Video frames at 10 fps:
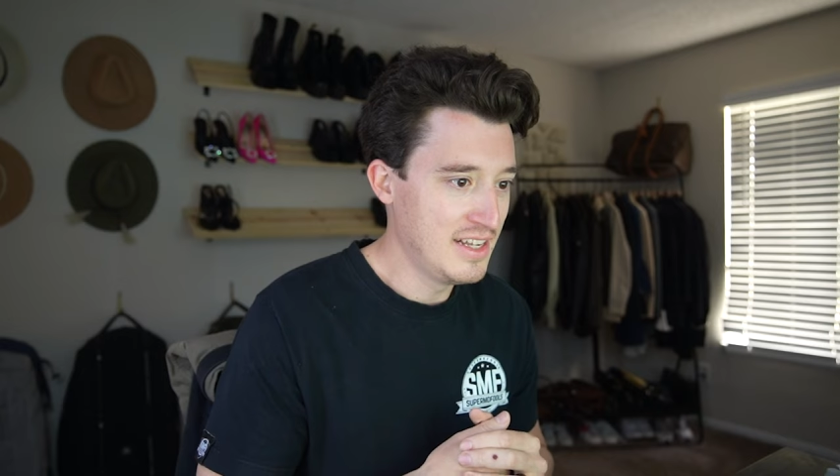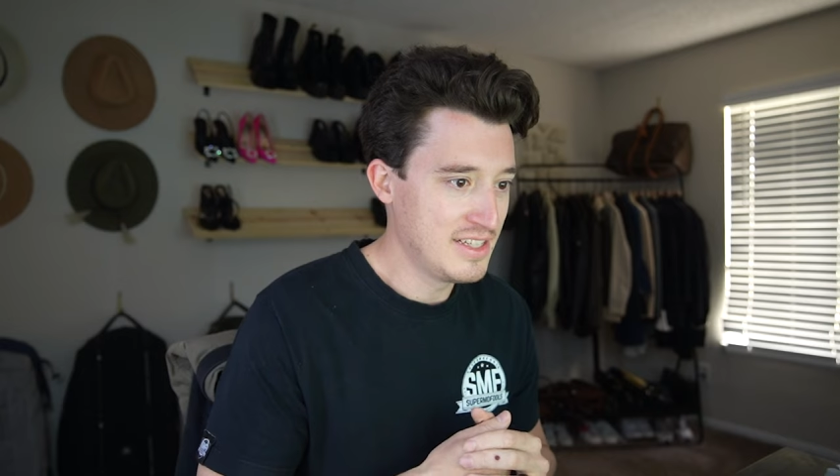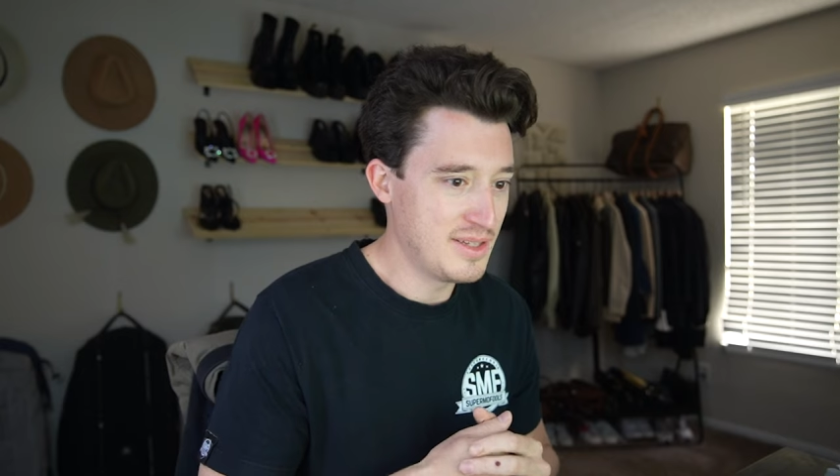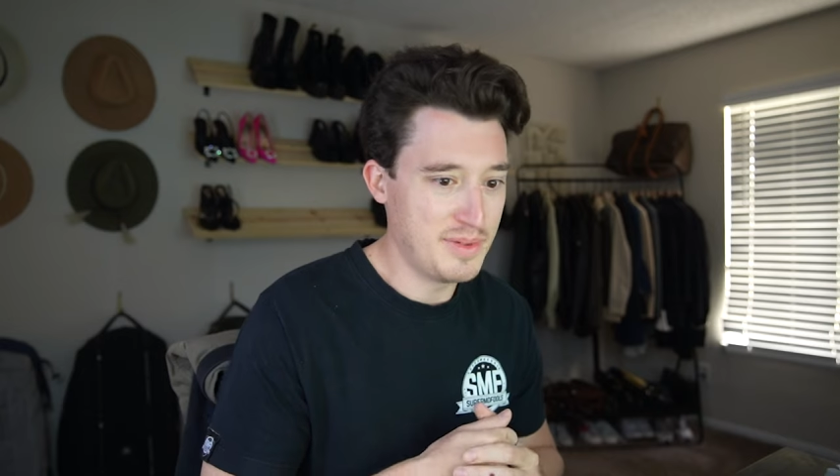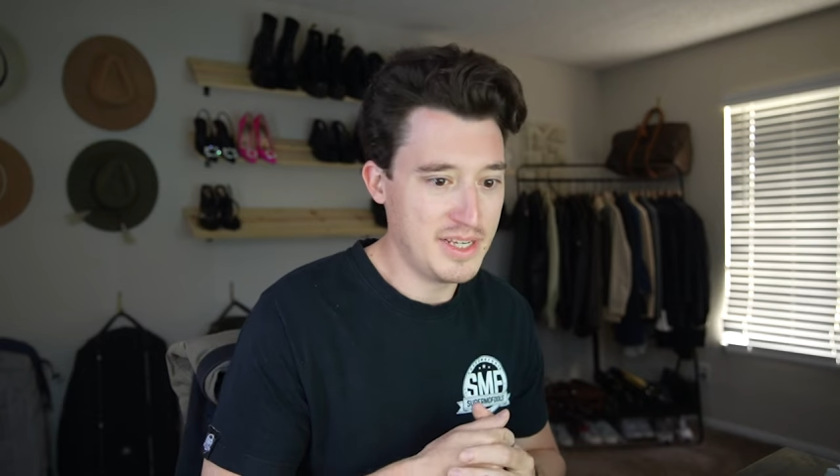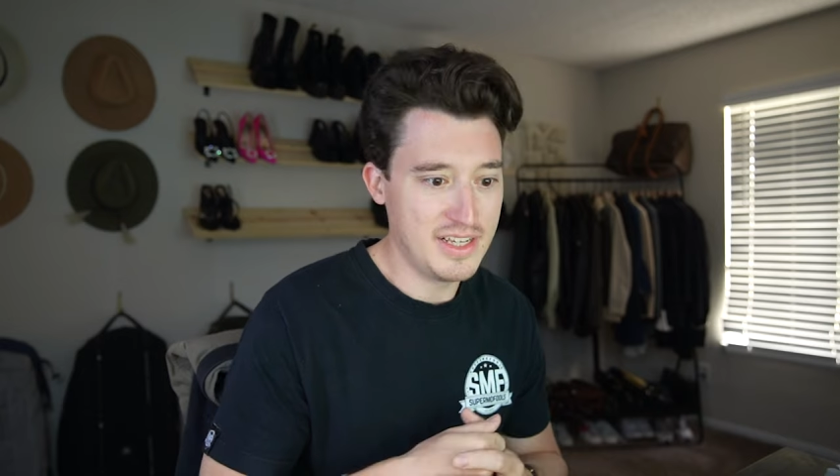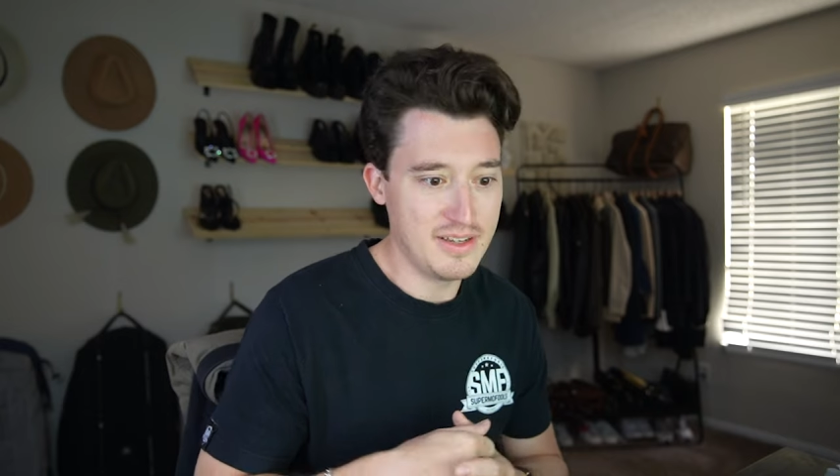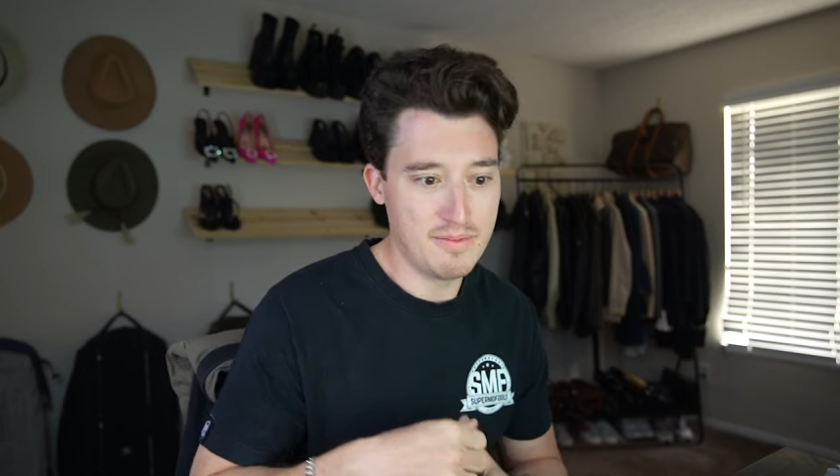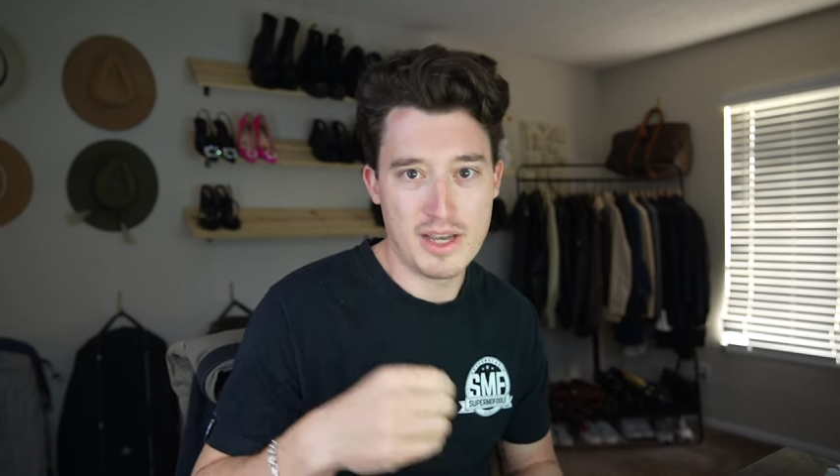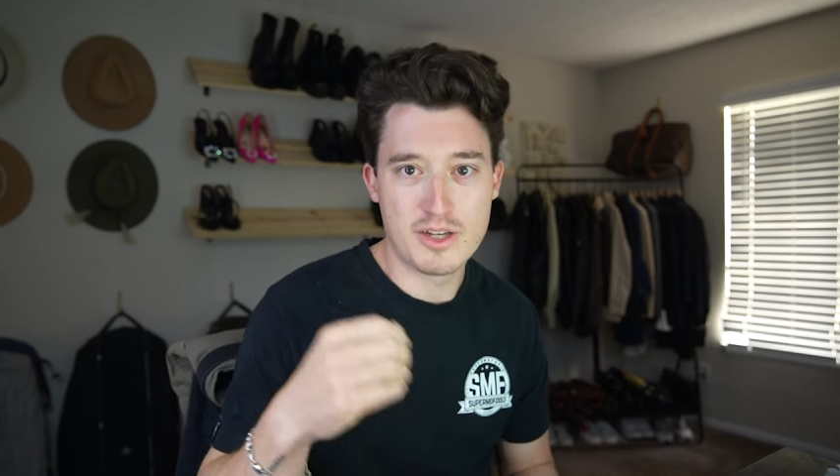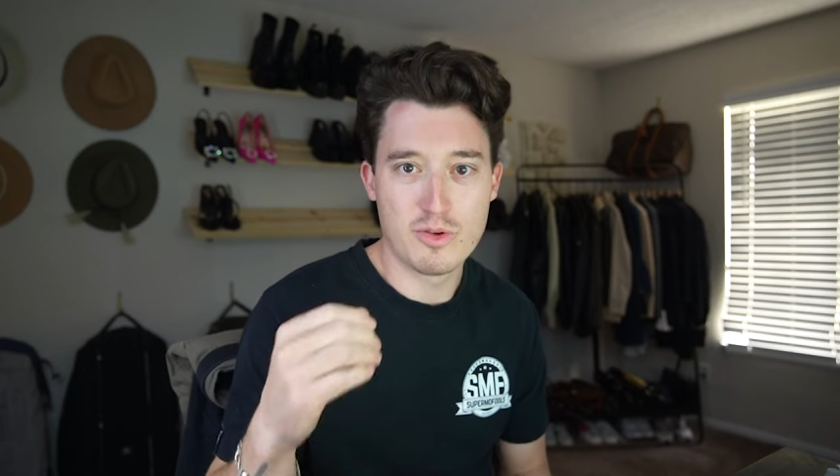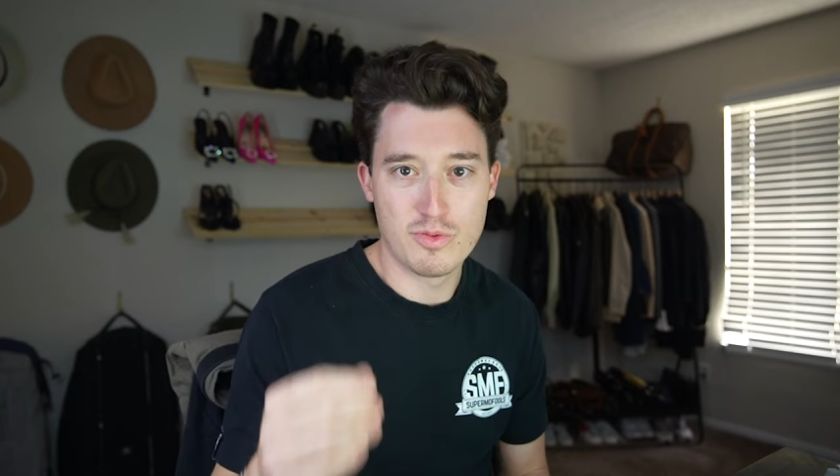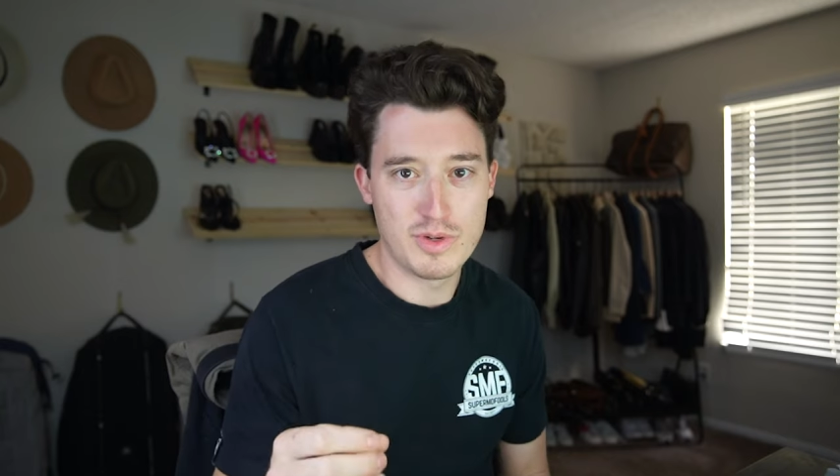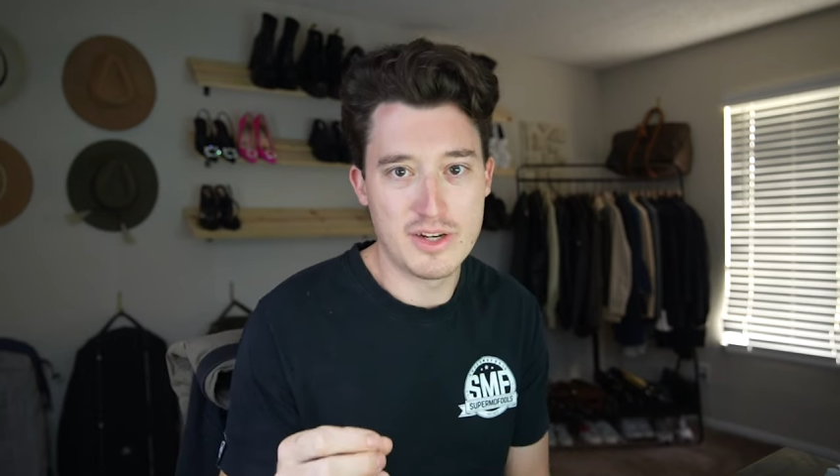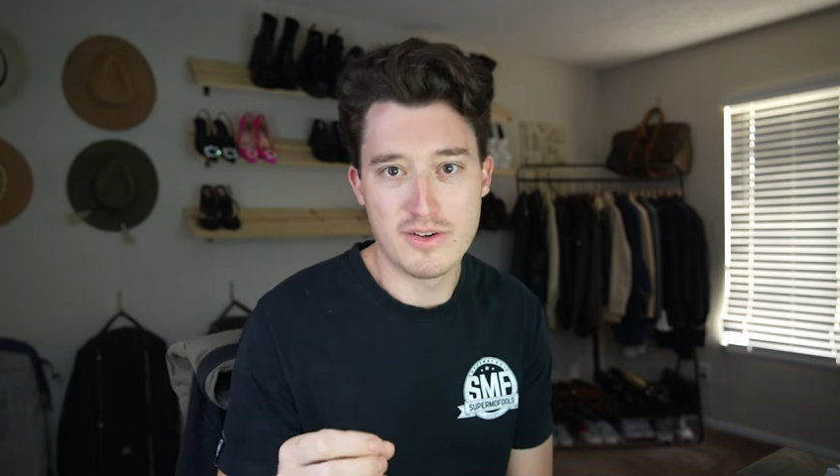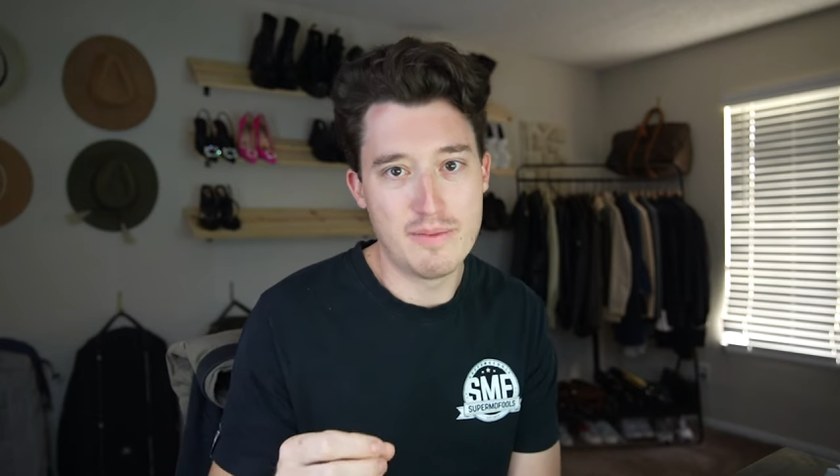to be my career.